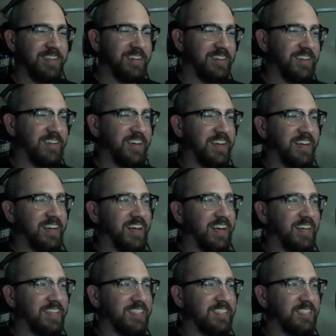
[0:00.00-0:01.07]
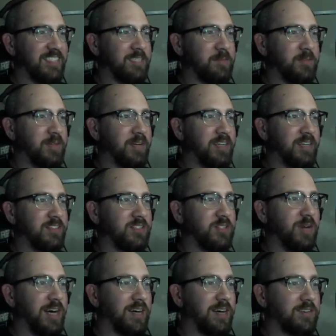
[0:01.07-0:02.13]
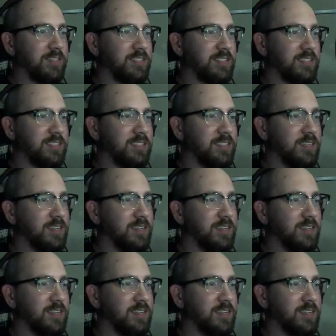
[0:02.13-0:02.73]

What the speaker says: Okay, I gotta sleep in about 2 hours.